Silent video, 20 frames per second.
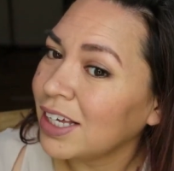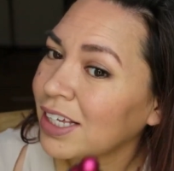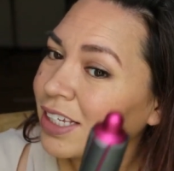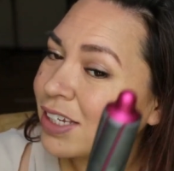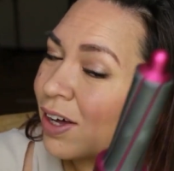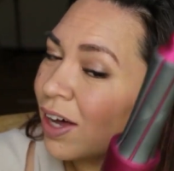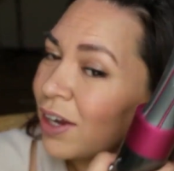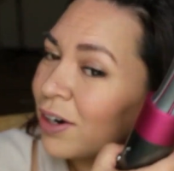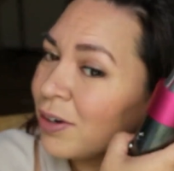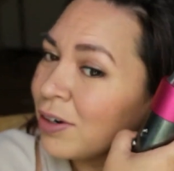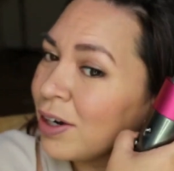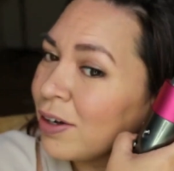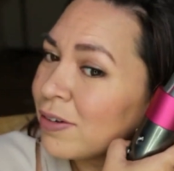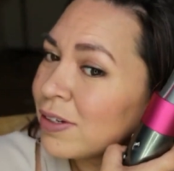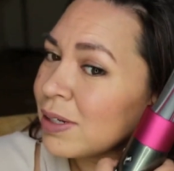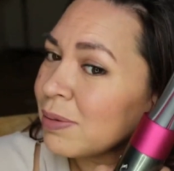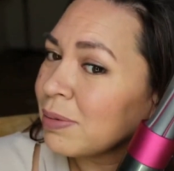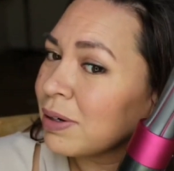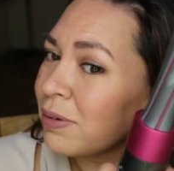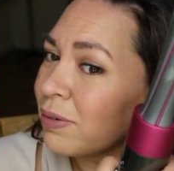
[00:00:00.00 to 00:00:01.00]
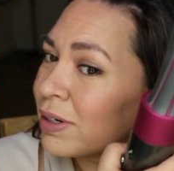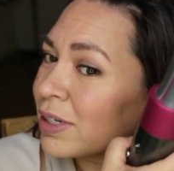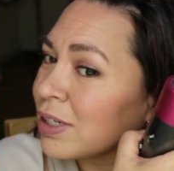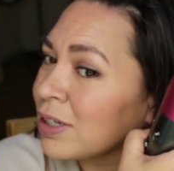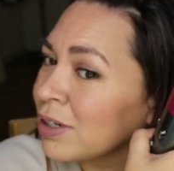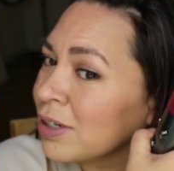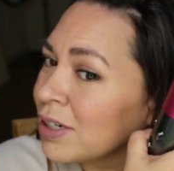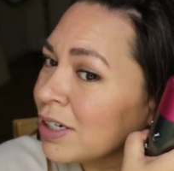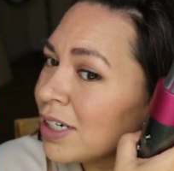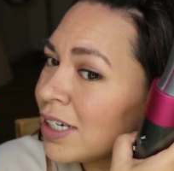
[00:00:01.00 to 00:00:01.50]
So I don't know if somebody
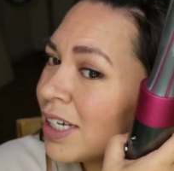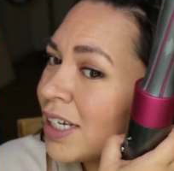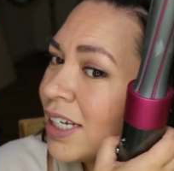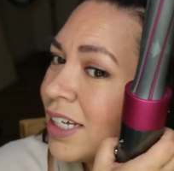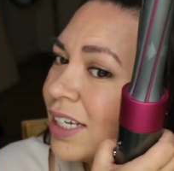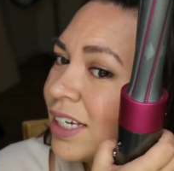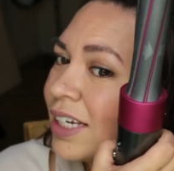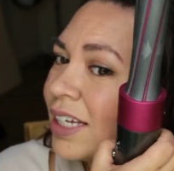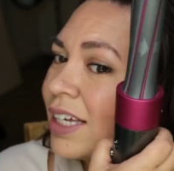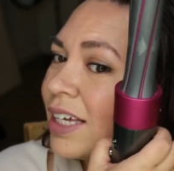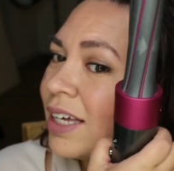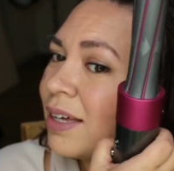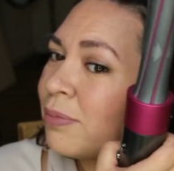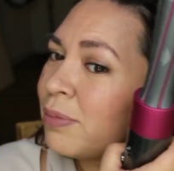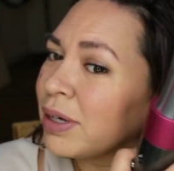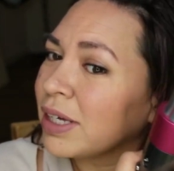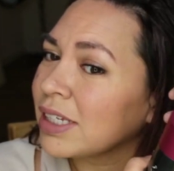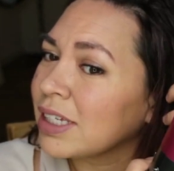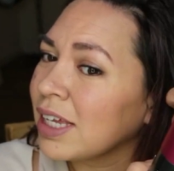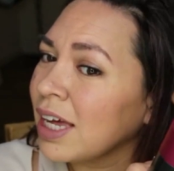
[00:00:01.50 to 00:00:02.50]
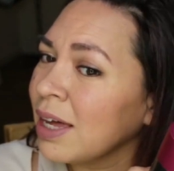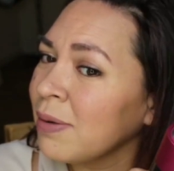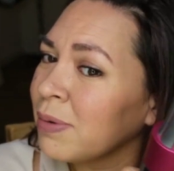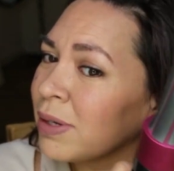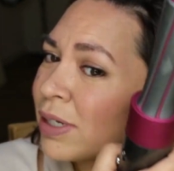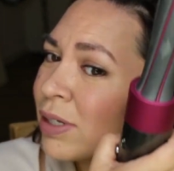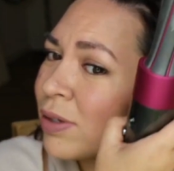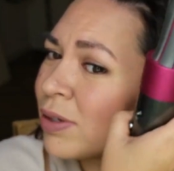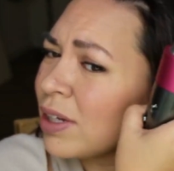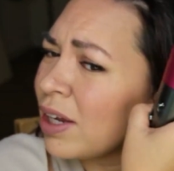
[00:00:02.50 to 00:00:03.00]
returned it because it had
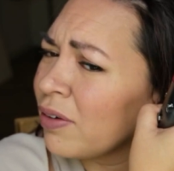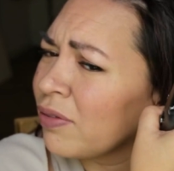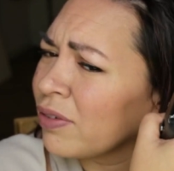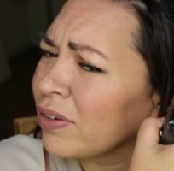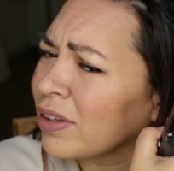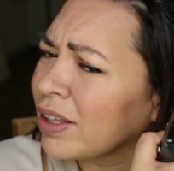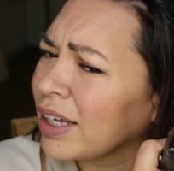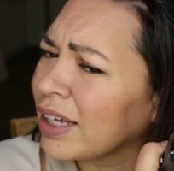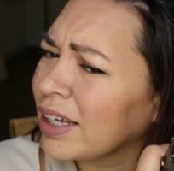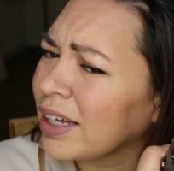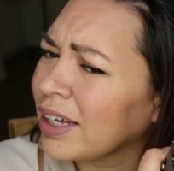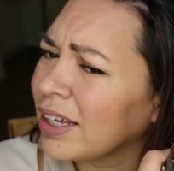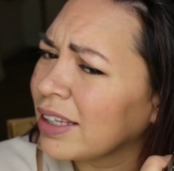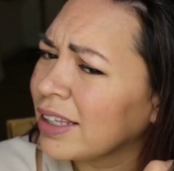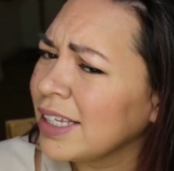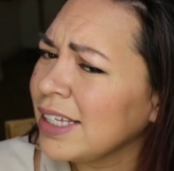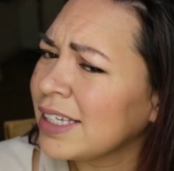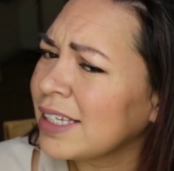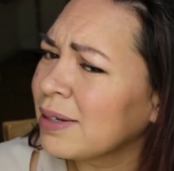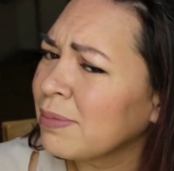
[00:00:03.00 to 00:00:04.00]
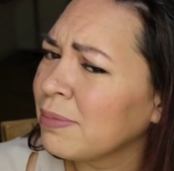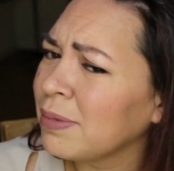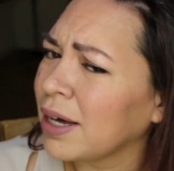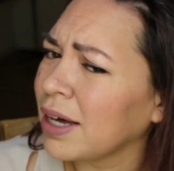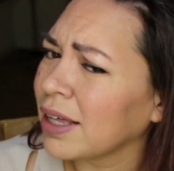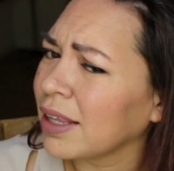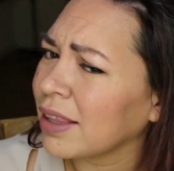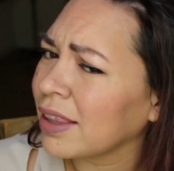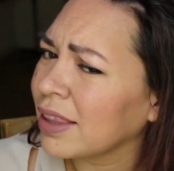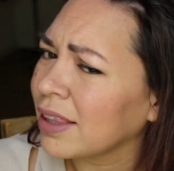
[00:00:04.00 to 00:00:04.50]
been sold out for like at least a
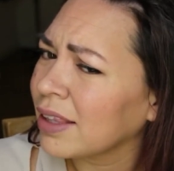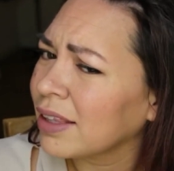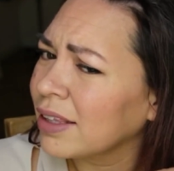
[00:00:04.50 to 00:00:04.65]
month.